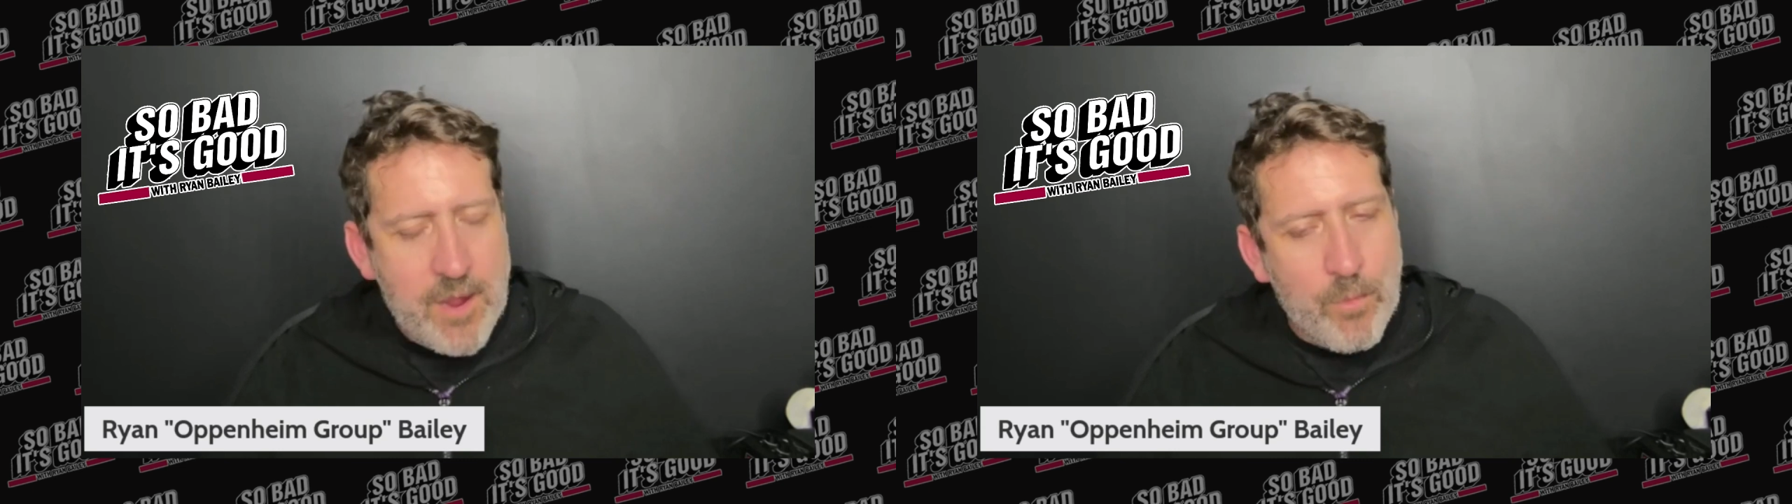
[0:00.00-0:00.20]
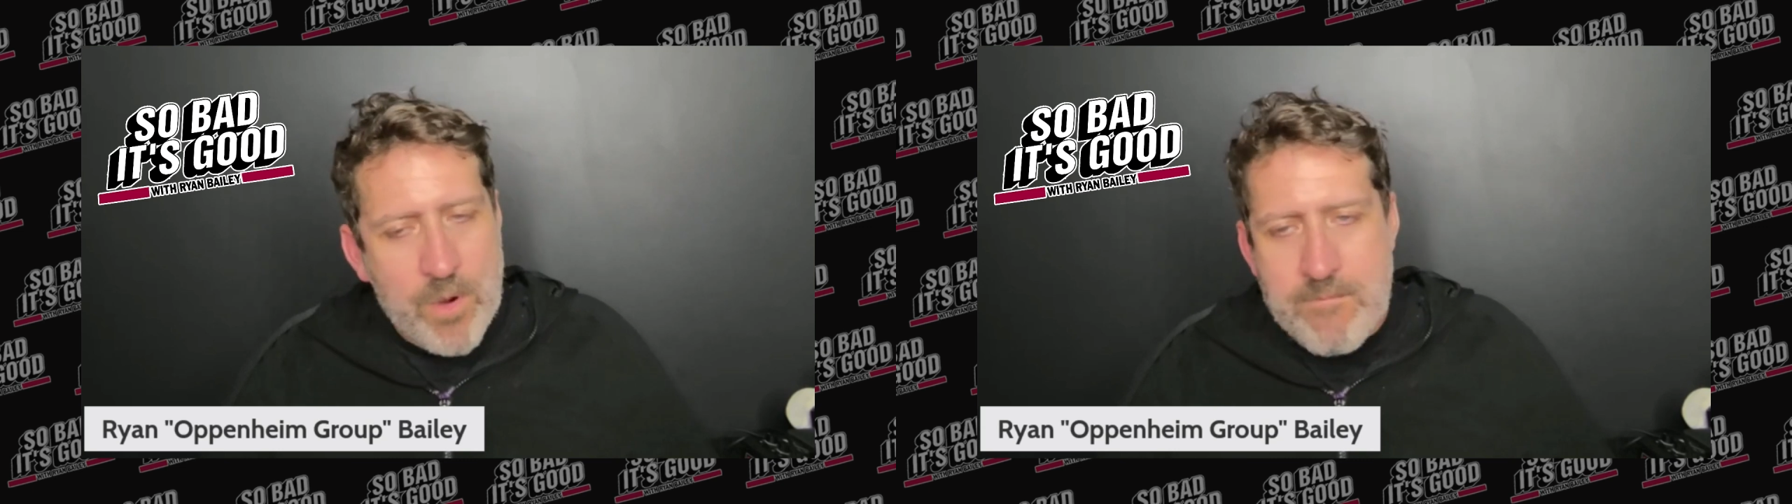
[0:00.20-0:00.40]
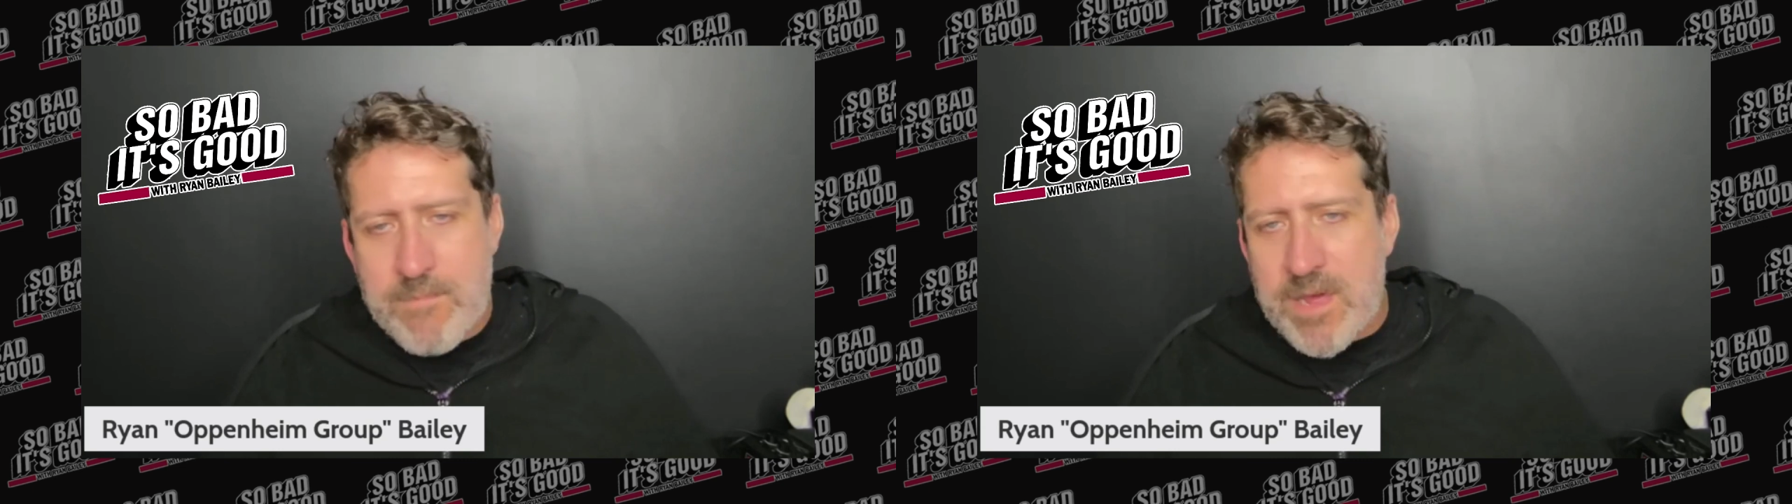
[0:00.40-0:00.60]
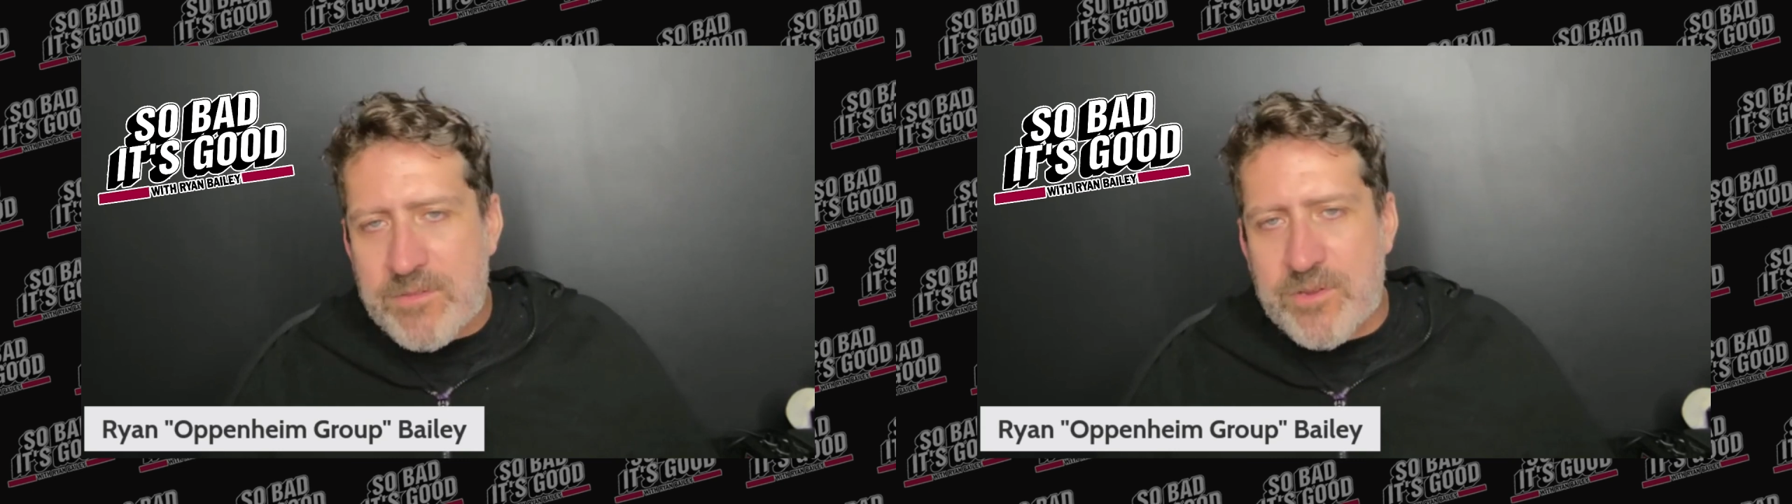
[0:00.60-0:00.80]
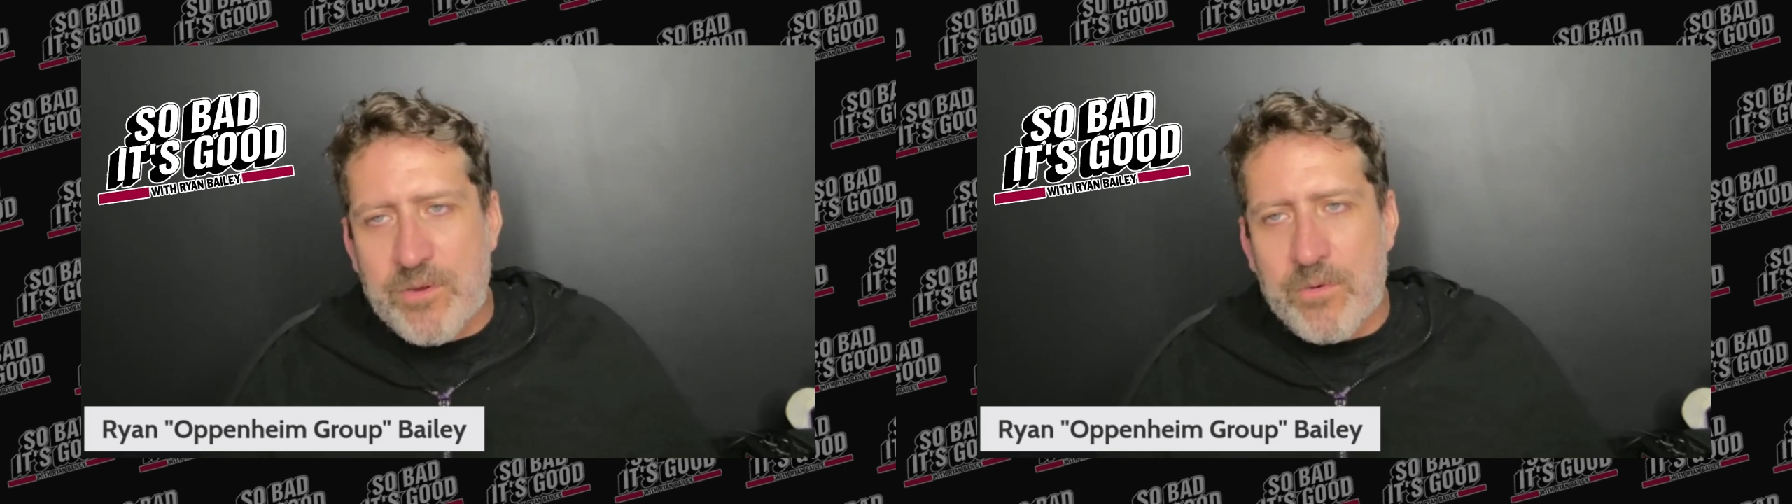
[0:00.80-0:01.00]
We
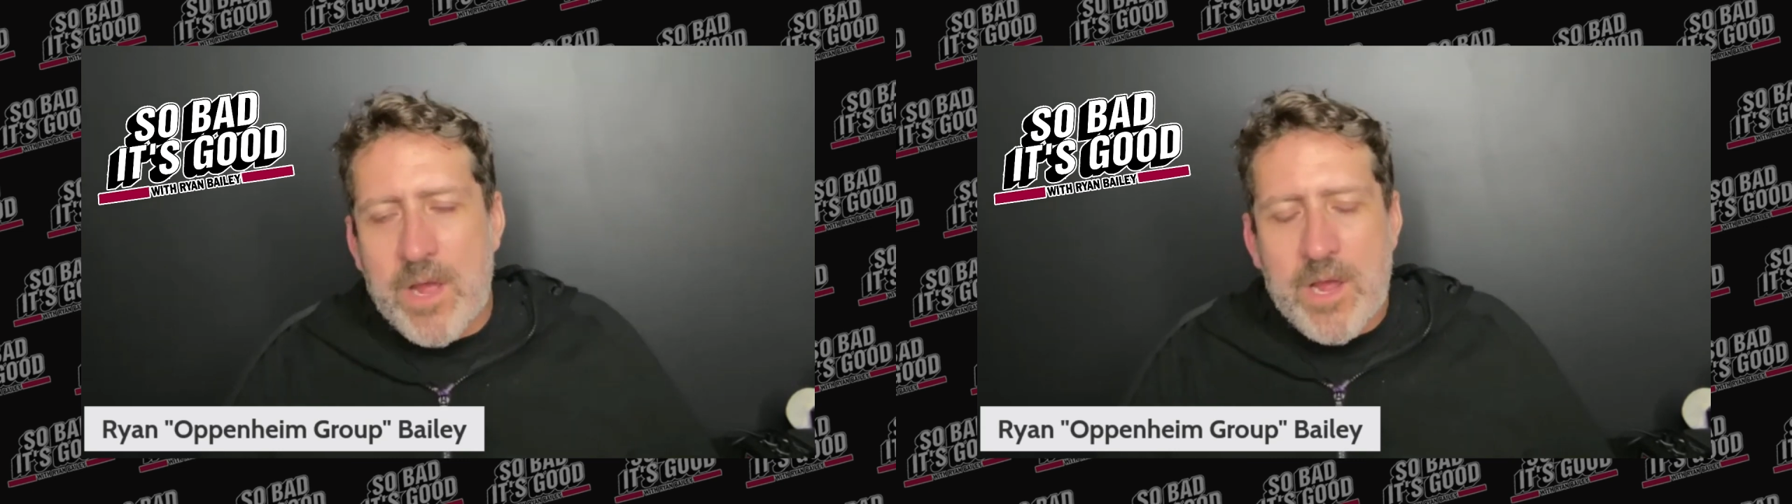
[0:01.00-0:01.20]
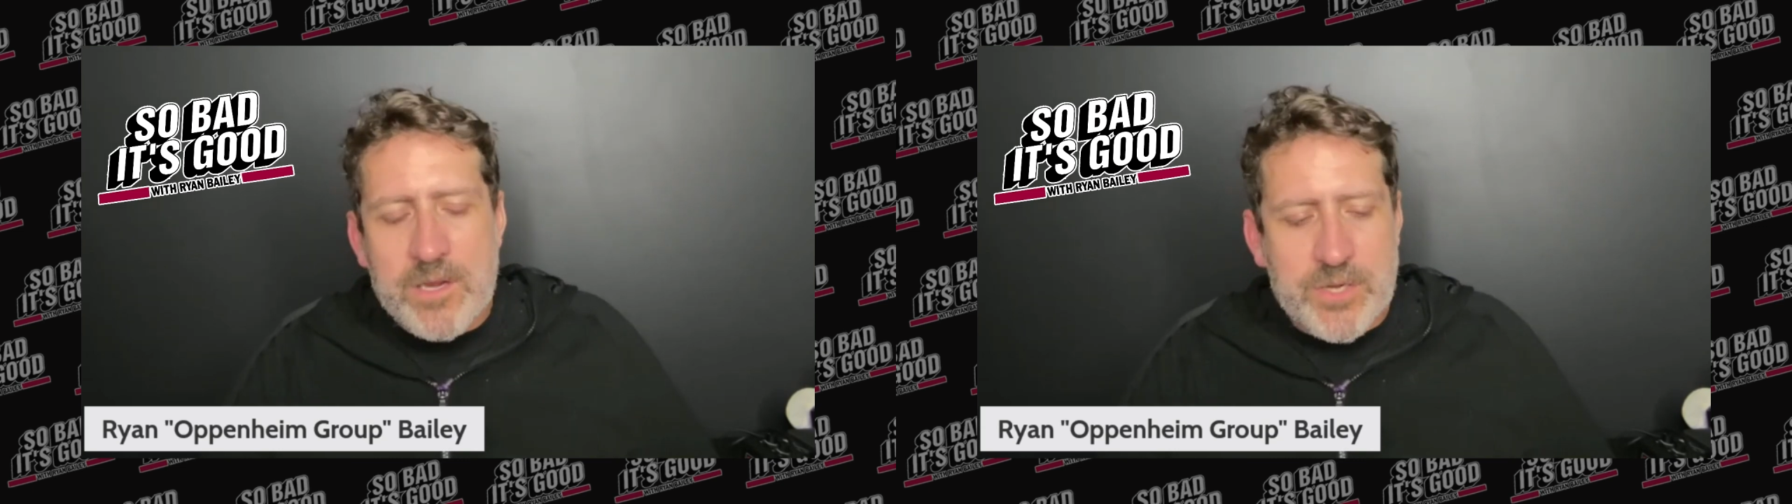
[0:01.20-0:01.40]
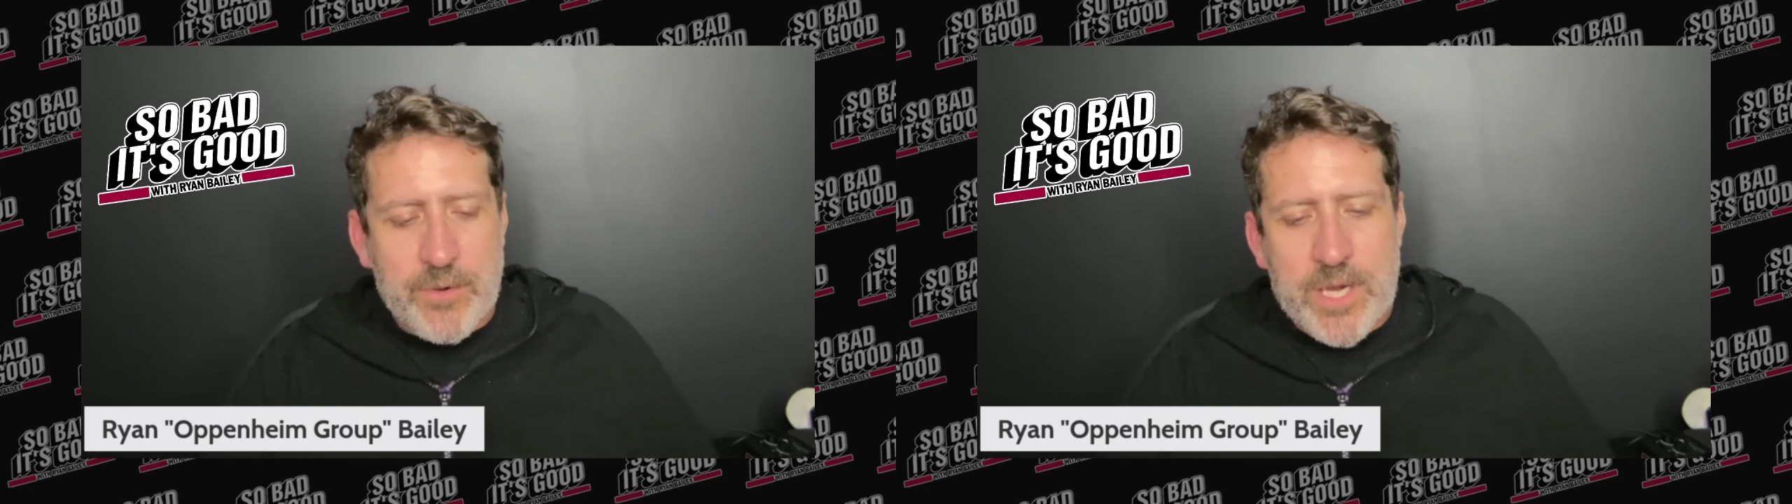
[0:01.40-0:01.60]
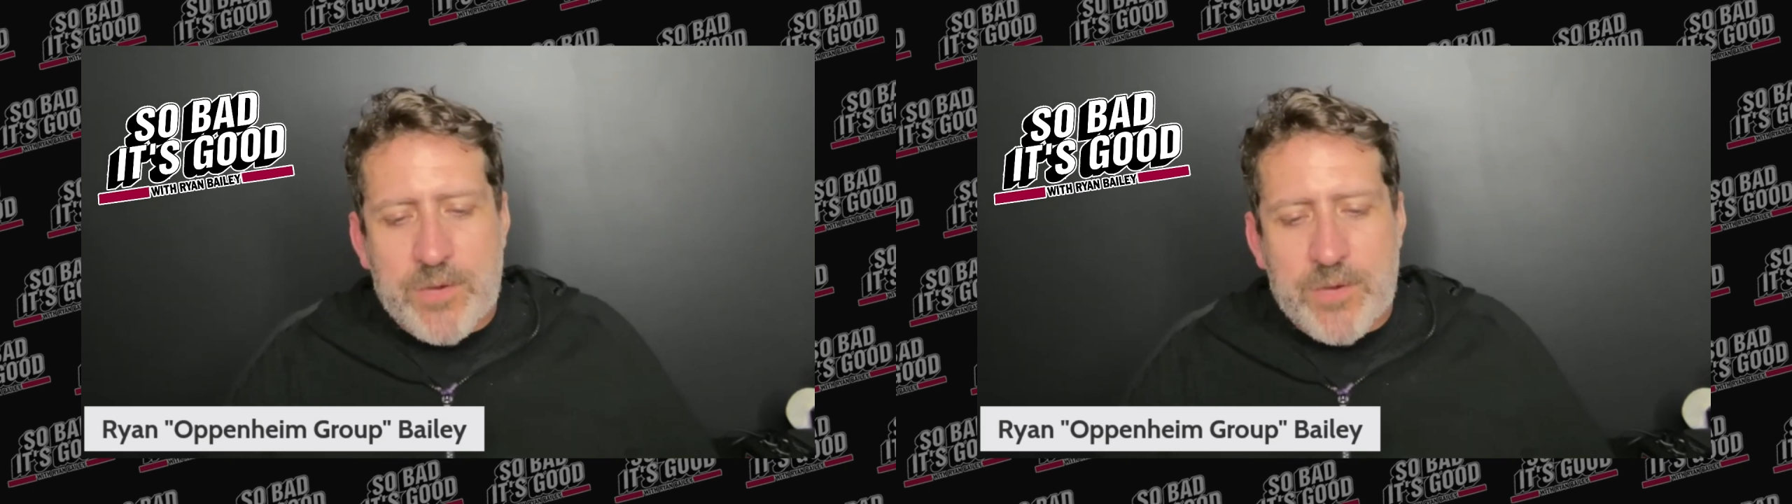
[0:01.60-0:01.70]
missed you. During